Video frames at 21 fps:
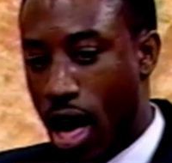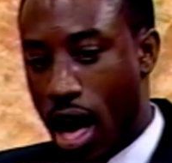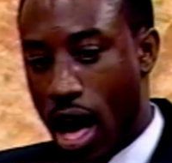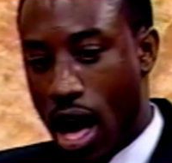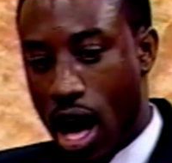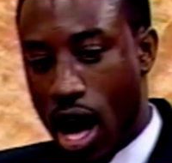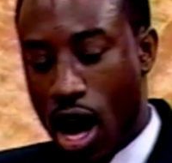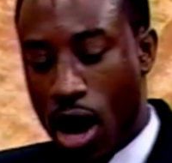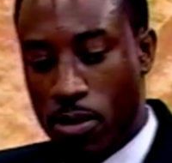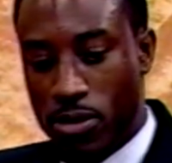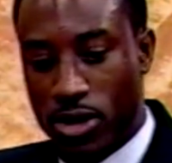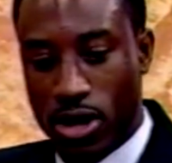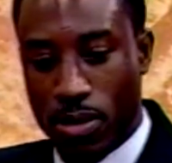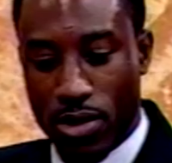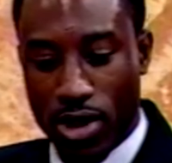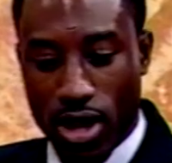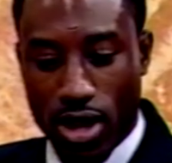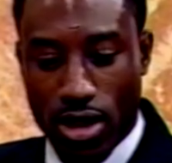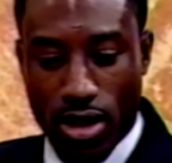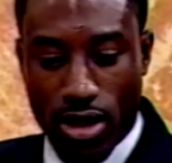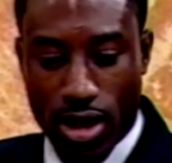Some of
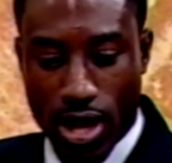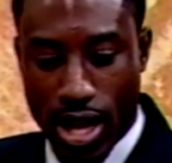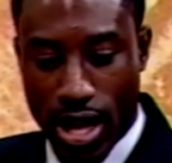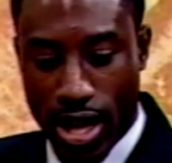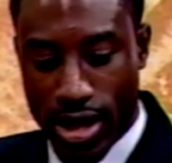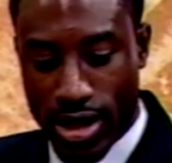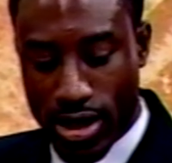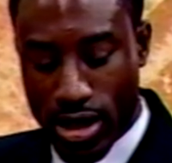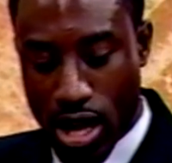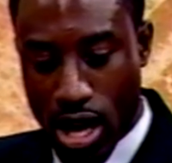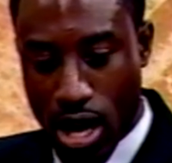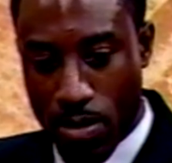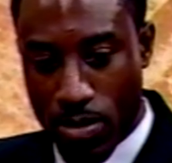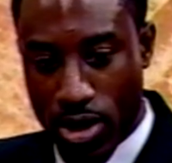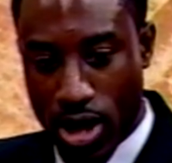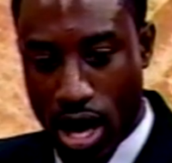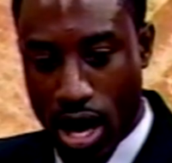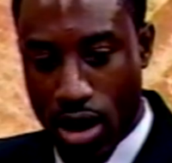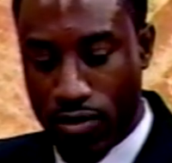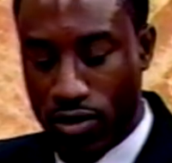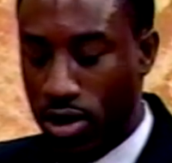the other things
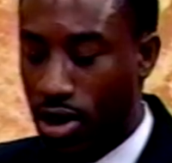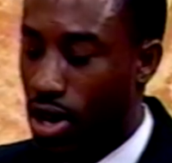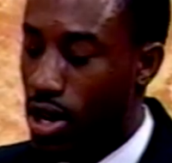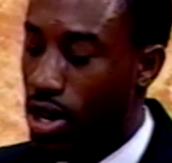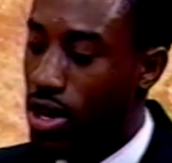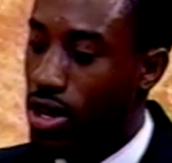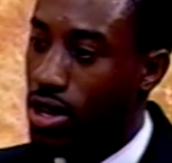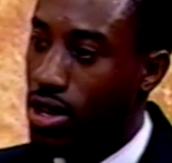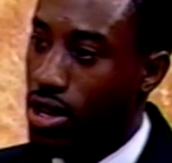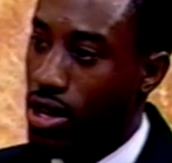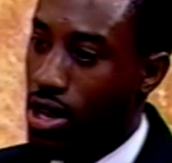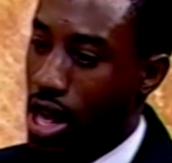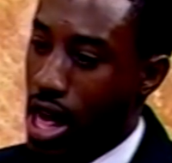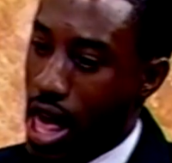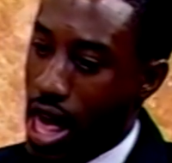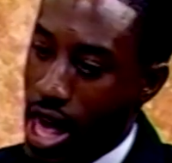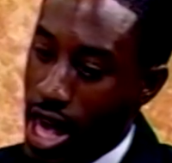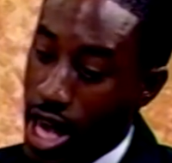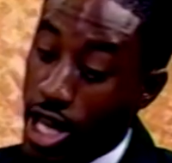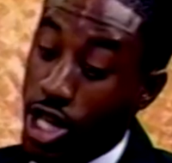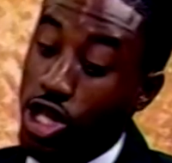that I've done
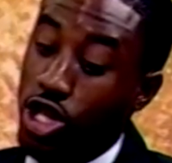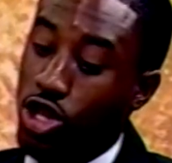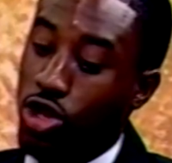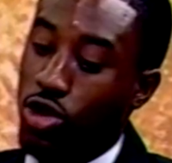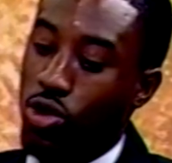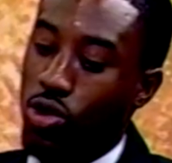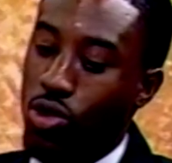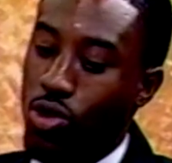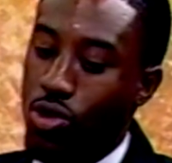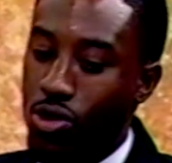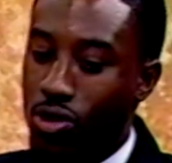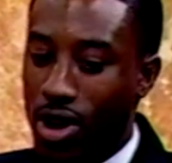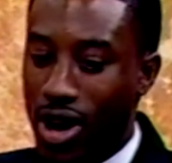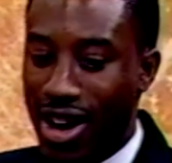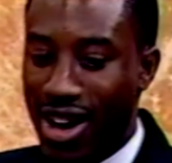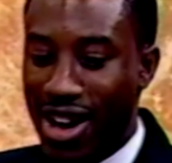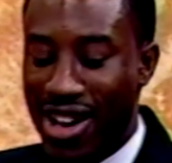in school,